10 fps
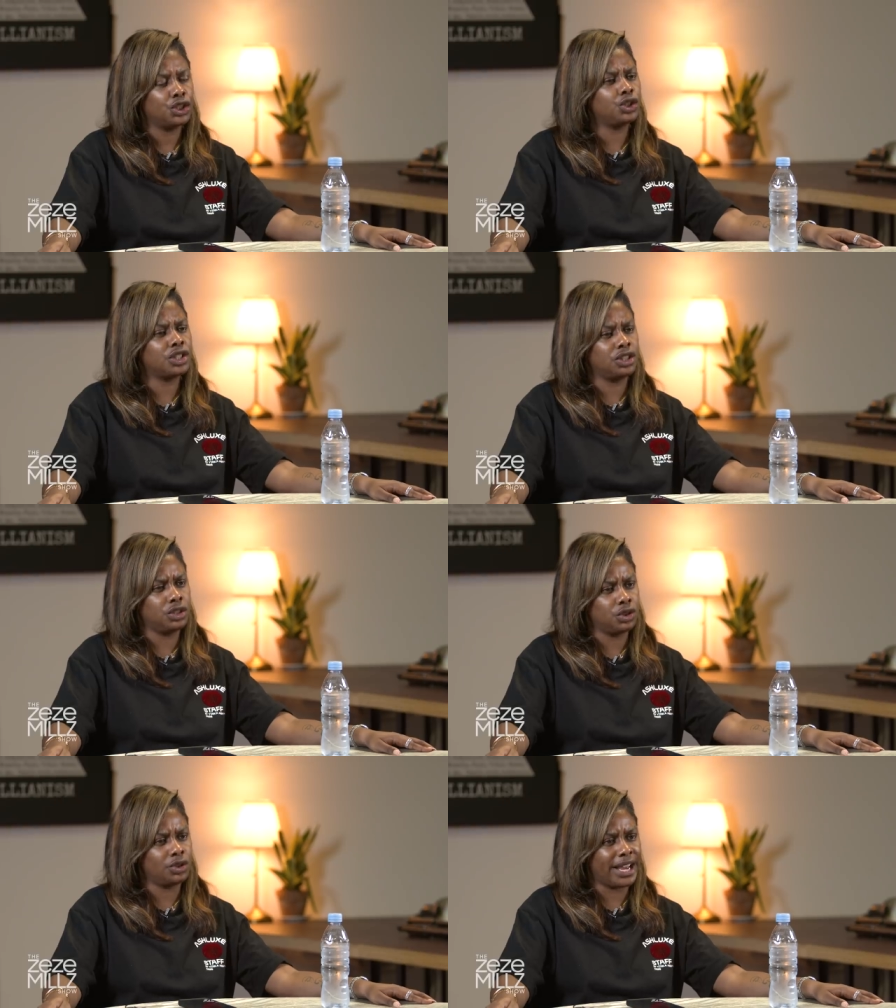You
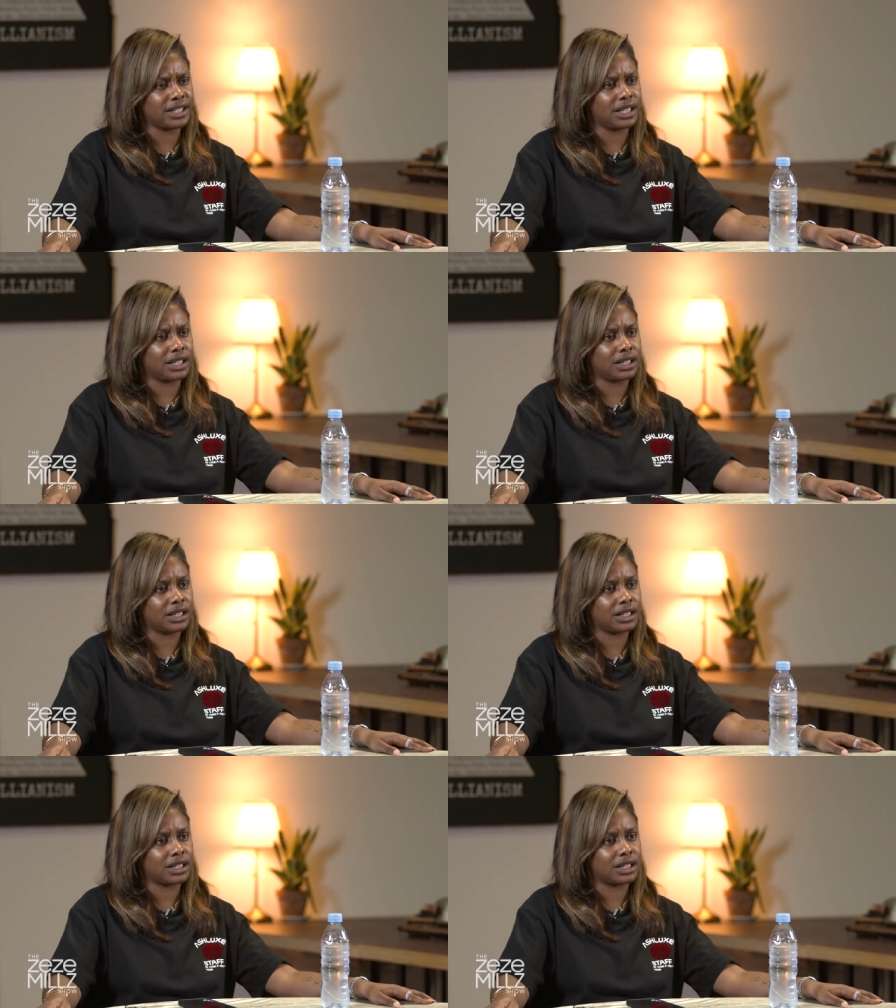you do acting.
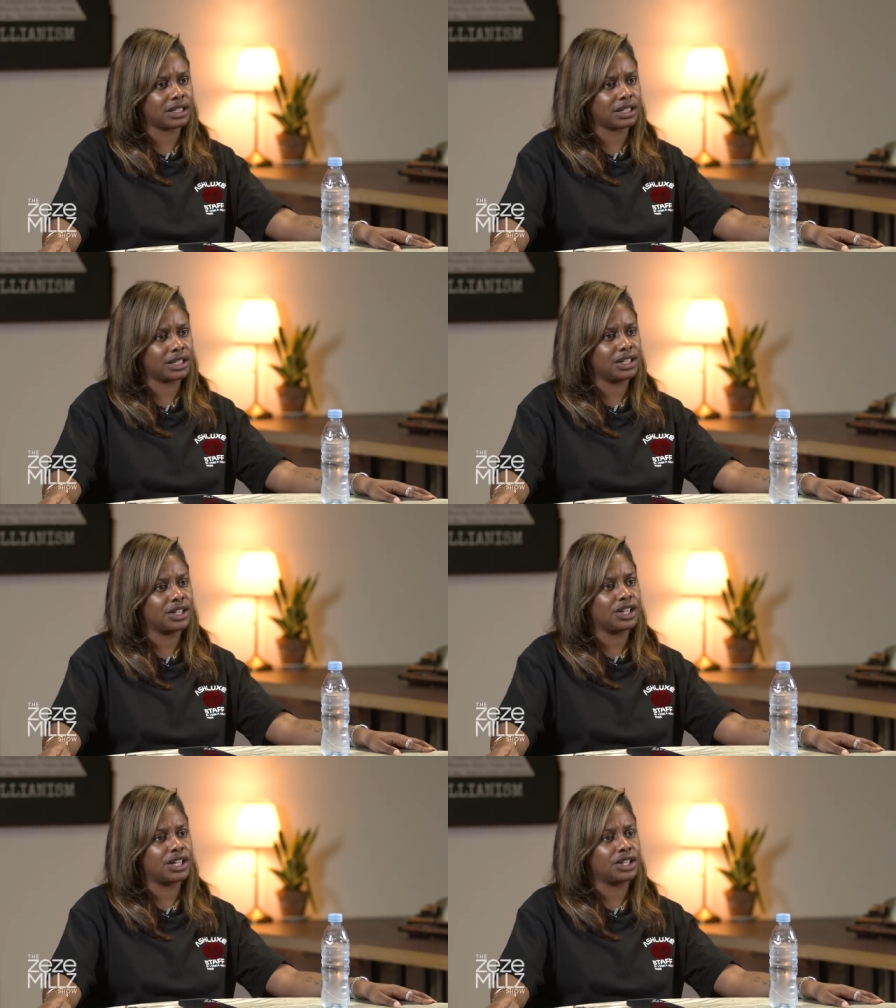Yes.
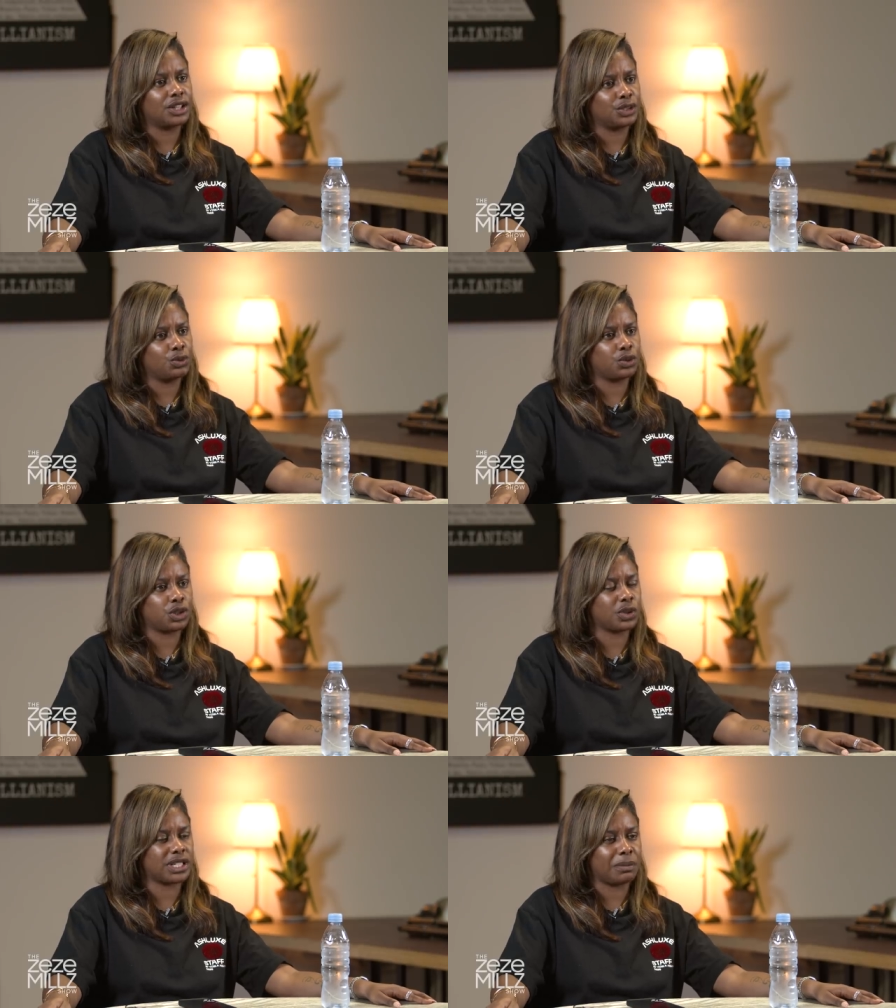You
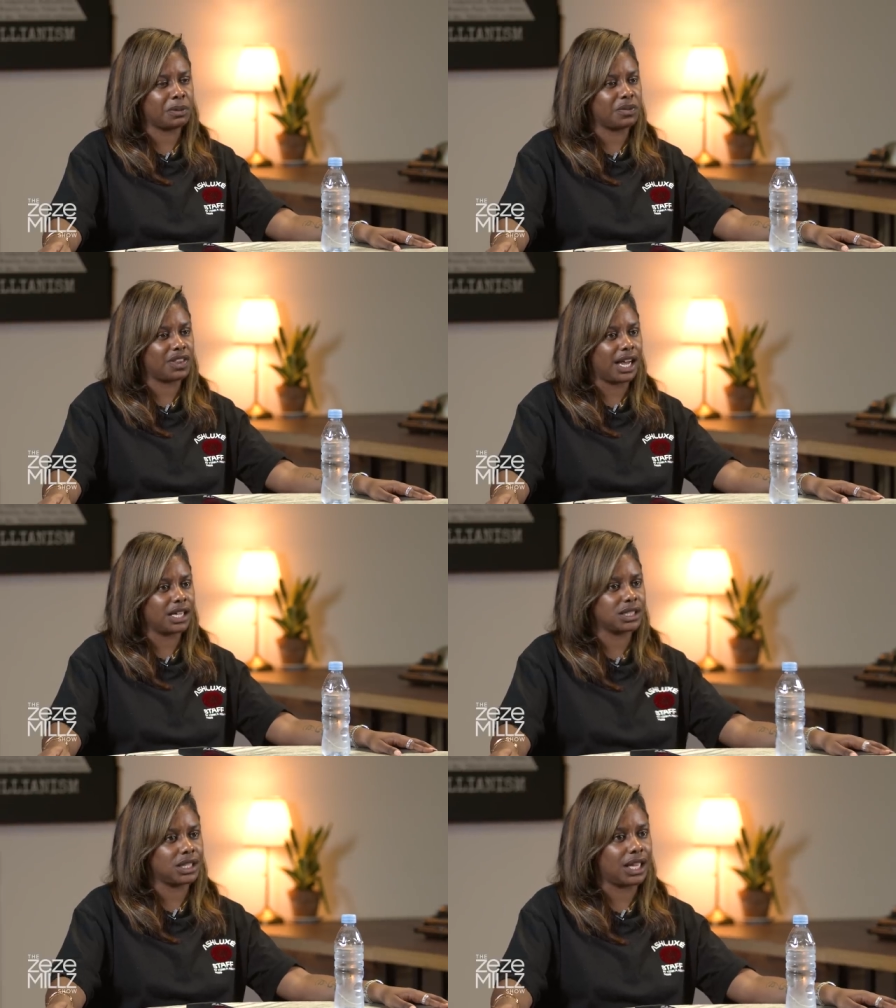also what's happening with the
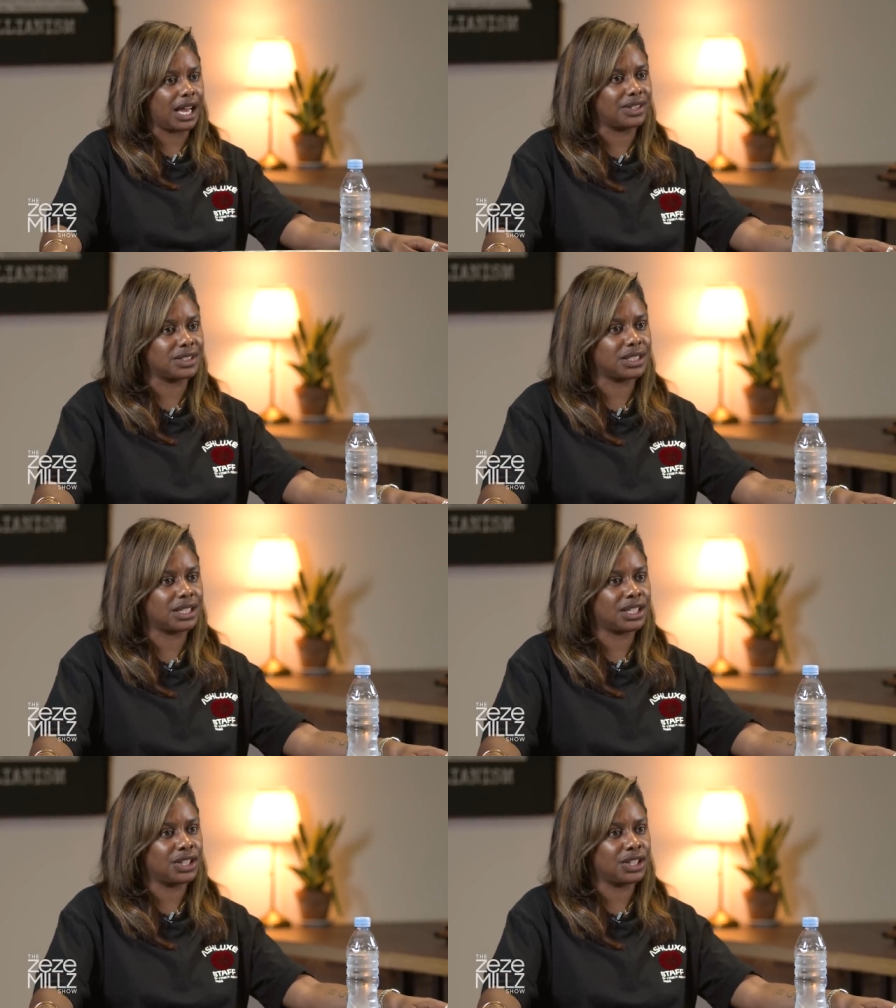acting? How's it?